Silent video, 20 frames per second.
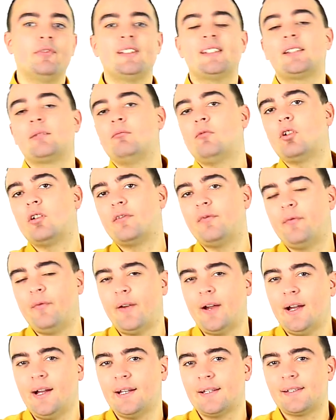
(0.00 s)
it's more
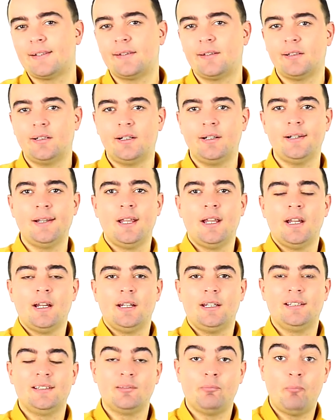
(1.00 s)
faster.
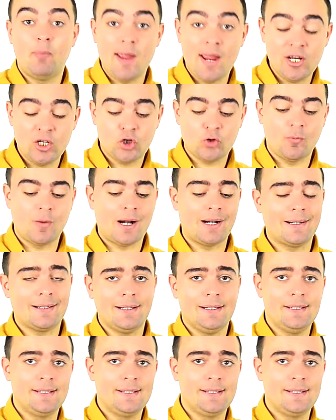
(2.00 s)
In the benchmark